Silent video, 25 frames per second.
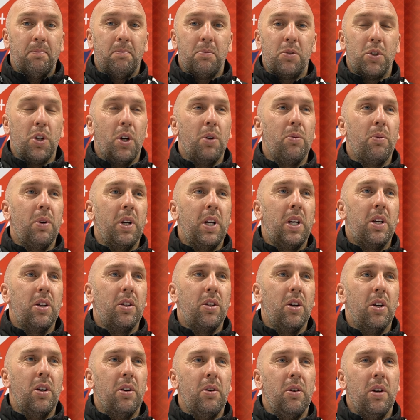show what he could
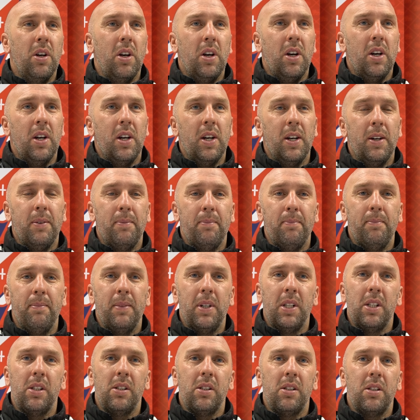do,
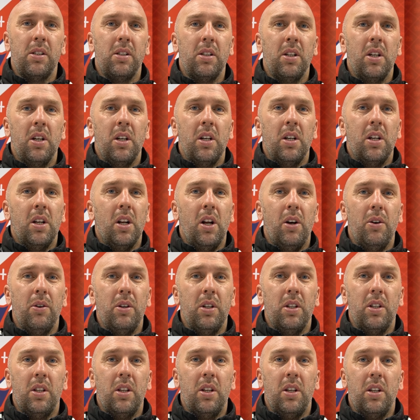and you know,
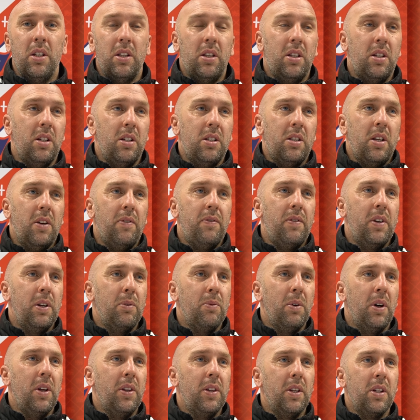he's definitely
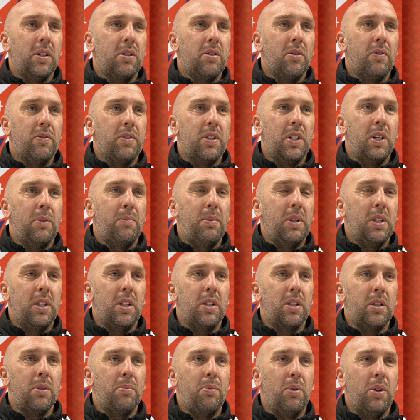one that's obviously a bit
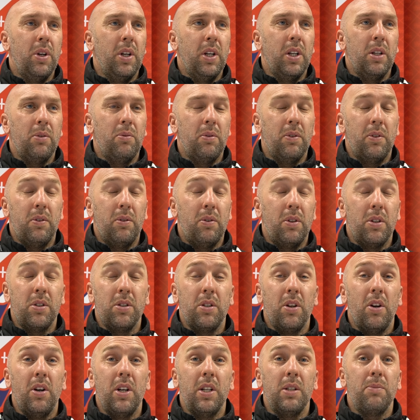disappointed with the
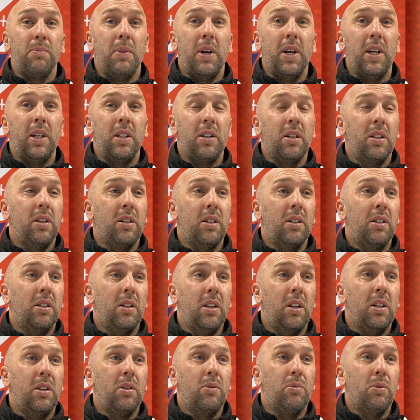start he's made,
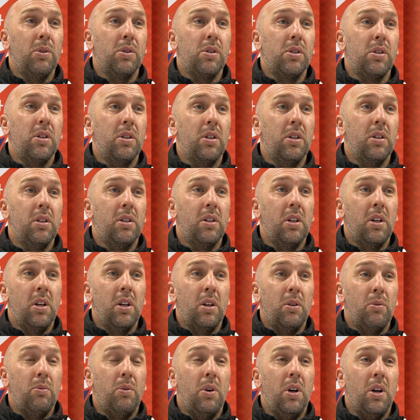and wants to
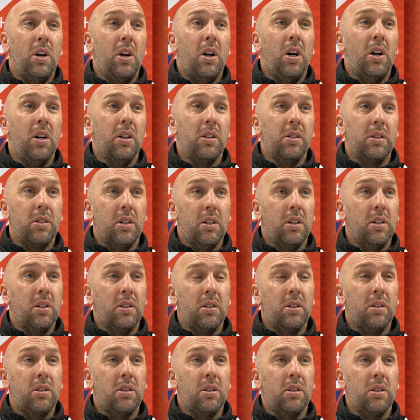work hard
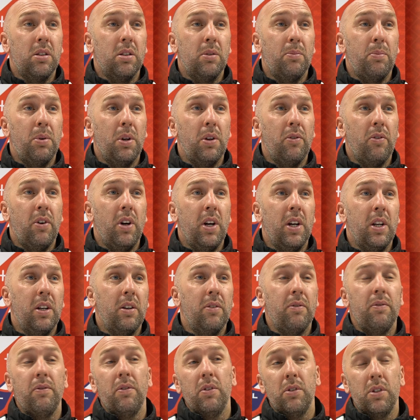to put it right in
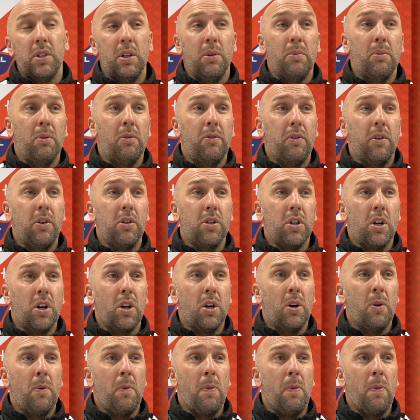the foreseeable future.